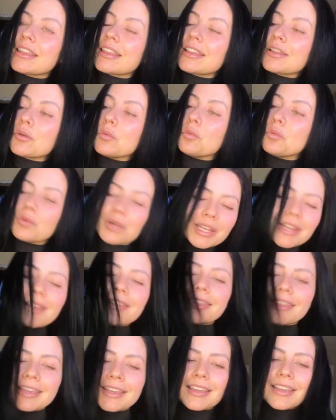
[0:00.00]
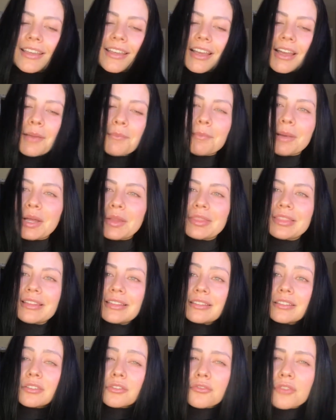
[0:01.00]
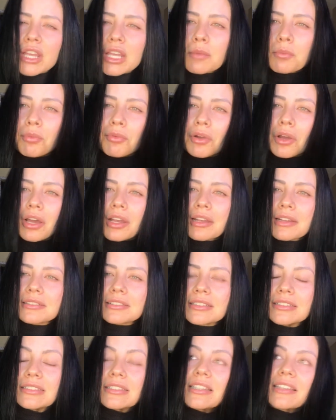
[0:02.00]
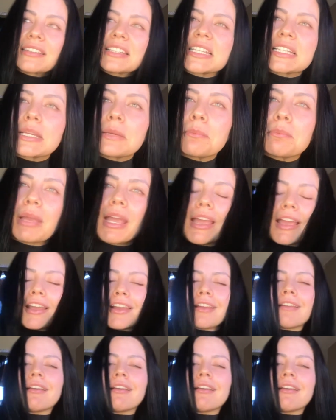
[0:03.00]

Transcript: what I think about this fake product and does it compare,